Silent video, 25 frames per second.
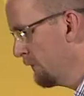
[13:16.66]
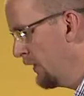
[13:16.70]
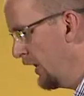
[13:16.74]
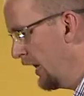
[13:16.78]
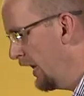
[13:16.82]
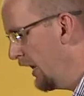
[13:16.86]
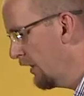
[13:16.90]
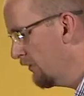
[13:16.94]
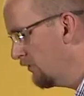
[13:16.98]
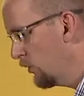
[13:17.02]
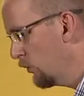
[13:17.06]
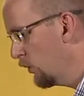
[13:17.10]

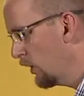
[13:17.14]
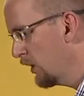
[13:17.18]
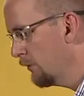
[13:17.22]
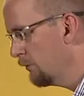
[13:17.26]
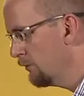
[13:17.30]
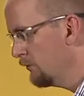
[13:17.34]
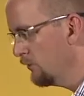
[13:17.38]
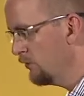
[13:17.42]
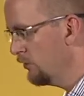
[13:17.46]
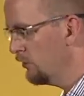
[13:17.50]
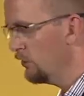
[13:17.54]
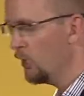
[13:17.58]
And
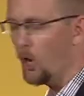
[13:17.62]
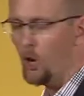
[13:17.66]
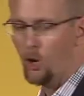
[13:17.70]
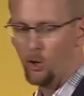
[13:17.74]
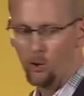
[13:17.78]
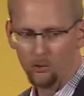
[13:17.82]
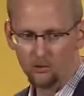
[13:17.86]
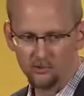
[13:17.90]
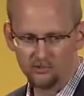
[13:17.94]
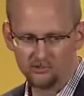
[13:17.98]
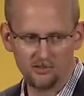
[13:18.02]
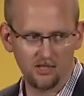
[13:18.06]
everyone
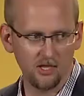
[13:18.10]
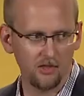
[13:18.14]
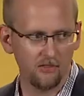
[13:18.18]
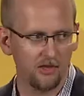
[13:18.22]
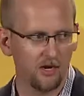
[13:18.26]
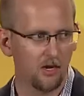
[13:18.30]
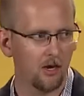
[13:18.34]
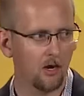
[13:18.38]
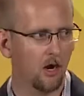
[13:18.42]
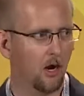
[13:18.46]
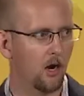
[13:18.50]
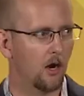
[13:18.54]
knows that
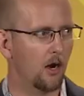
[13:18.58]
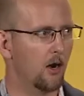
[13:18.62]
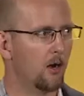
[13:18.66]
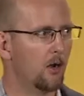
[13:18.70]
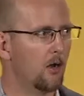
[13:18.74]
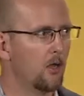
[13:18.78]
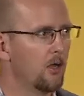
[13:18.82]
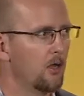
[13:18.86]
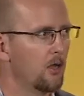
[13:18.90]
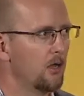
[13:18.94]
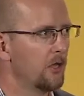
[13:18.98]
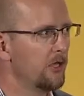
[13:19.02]
there are,
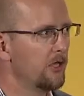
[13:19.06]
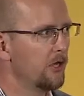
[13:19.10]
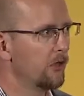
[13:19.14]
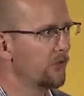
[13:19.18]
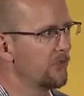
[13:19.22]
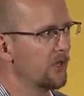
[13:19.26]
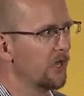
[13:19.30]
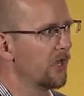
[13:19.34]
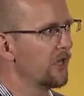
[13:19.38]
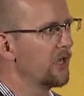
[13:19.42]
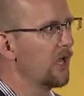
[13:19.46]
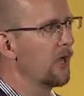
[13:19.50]

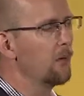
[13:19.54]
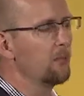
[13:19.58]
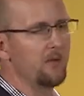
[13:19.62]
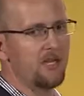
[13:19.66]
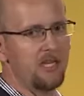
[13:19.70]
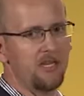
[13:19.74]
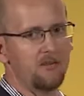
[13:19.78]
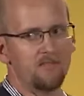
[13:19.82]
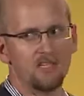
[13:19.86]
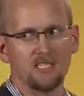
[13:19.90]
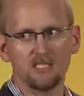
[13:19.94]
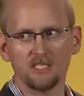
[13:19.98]
a
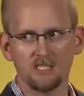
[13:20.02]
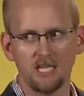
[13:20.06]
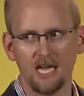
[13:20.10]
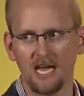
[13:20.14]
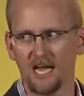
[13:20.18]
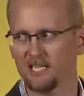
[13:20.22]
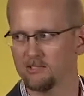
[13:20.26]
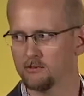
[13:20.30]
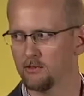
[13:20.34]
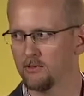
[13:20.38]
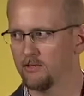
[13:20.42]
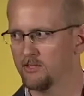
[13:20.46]
company of this
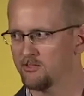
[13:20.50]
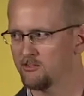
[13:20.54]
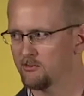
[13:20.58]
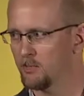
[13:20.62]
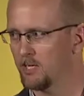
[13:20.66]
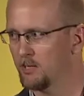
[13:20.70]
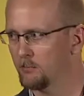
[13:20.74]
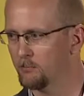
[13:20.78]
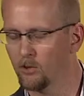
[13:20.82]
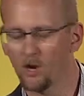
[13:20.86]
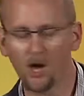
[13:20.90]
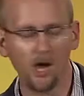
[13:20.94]
size with this
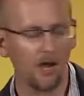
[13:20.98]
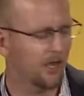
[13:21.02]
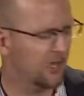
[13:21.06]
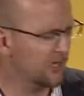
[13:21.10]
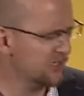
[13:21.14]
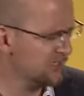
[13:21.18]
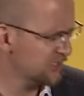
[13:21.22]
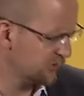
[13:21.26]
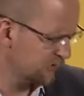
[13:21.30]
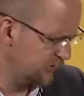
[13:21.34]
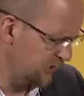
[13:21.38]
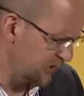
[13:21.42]
many
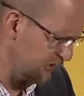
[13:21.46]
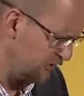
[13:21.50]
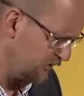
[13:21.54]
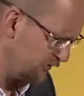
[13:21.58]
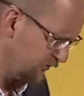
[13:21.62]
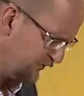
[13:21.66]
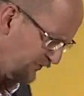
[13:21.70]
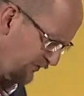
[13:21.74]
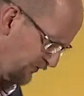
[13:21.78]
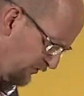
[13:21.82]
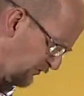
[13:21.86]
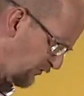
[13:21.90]
products, there's
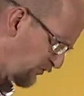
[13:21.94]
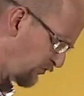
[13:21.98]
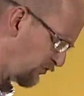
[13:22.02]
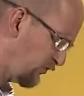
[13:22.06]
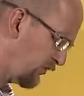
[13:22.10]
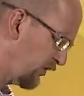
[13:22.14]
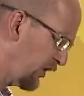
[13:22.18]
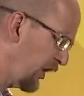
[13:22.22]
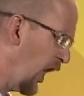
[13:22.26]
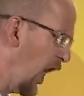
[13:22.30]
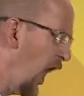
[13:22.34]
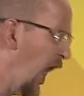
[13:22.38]

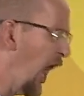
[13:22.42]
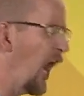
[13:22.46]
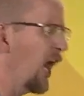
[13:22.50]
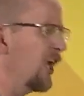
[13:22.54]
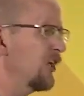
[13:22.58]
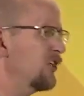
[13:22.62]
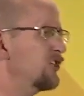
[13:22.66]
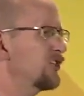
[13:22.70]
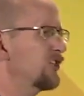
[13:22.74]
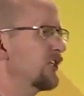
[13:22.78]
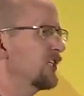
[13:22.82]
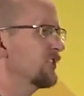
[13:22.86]

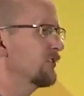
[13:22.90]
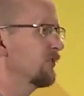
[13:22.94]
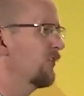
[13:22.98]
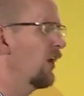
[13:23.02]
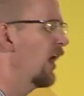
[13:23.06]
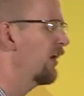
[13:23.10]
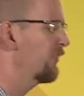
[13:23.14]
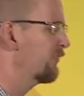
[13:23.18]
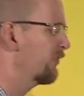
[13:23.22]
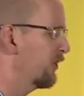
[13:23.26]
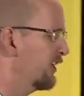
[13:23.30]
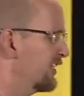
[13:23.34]
hundreds of
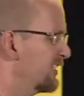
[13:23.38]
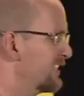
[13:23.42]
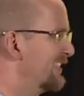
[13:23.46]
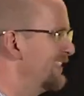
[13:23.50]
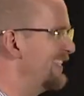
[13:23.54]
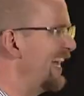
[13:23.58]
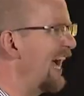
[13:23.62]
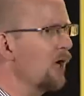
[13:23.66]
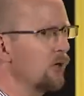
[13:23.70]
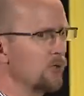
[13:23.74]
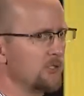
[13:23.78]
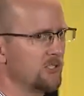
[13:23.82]
offerings,
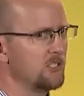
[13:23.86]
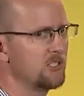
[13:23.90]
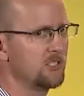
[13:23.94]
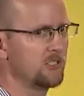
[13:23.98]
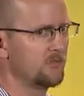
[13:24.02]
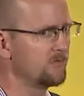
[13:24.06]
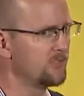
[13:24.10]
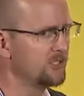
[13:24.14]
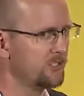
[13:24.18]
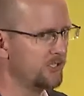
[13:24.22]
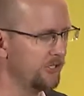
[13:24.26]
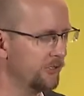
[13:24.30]
thousands
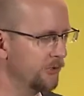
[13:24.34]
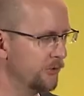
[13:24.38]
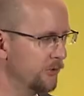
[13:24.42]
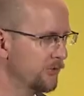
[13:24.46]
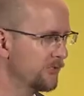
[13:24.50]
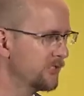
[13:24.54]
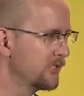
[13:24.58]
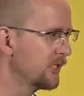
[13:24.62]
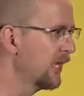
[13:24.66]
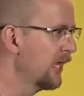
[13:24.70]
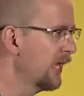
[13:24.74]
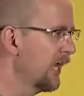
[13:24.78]
of
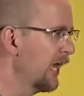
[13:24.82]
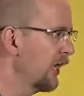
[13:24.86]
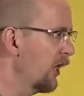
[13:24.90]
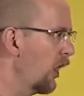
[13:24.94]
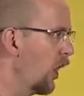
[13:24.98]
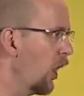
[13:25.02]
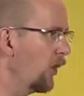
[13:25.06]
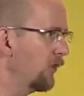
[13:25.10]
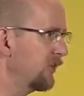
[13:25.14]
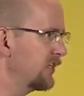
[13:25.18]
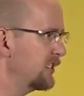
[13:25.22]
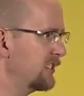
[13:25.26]
SKUs, and
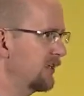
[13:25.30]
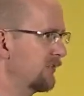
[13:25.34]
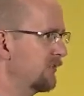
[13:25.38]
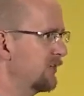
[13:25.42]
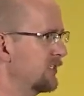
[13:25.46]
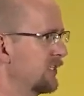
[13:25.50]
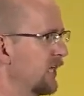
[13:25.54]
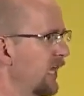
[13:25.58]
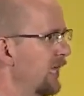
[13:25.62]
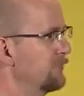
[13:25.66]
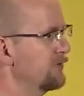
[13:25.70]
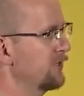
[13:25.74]
all these
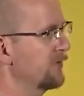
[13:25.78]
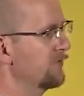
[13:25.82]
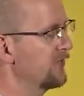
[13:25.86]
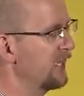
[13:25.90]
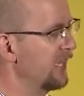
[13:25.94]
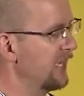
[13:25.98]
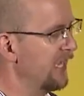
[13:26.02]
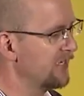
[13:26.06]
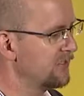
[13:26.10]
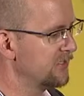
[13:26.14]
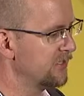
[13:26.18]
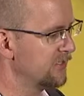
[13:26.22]
different types of
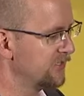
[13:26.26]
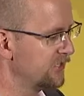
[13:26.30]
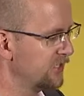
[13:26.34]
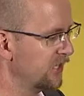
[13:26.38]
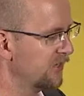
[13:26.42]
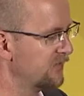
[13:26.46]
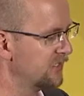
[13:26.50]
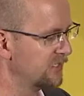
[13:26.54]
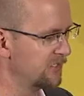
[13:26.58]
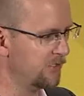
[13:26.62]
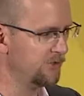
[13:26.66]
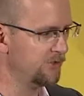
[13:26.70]
connected
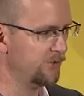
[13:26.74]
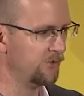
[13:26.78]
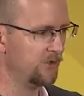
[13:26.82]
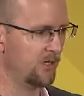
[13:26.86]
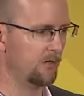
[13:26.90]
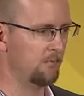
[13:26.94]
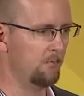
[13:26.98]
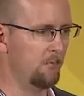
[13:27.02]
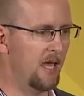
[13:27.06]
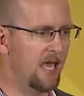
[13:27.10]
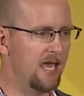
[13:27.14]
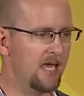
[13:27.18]
services you
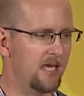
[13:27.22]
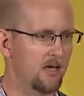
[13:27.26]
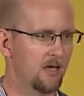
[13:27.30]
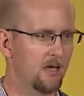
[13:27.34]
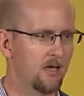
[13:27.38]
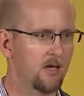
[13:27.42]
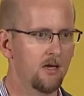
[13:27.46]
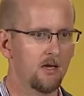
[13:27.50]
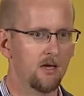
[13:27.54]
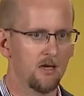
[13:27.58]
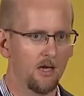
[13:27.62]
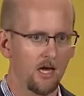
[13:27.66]
can make
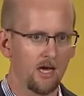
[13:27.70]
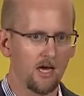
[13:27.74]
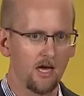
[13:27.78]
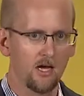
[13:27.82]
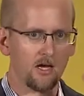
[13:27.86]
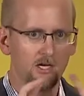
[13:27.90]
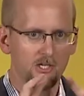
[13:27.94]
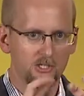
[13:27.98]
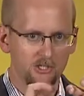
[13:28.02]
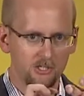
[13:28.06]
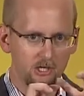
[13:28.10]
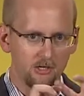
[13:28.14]
a
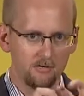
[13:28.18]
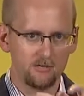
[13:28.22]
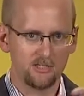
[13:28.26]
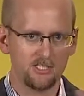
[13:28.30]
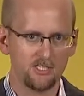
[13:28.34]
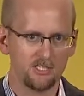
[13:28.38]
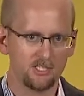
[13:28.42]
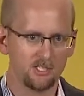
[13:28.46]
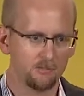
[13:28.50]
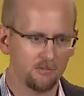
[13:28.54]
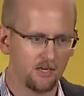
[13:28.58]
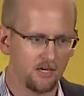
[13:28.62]
service
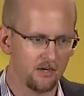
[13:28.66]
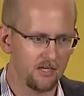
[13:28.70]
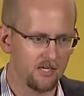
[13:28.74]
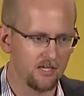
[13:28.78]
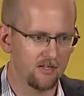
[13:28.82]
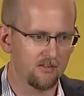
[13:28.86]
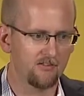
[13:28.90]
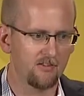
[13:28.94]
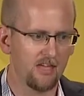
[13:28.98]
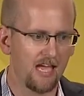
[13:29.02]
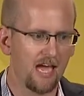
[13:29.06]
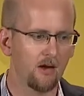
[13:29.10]

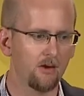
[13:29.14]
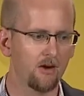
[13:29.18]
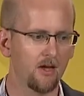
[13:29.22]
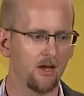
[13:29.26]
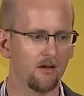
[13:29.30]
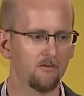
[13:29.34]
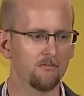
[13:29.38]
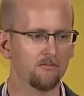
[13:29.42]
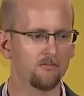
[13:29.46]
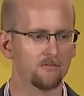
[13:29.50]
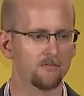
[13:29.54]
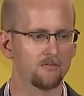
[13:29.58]
experience out
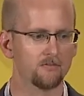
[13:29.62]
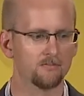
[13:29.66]
of.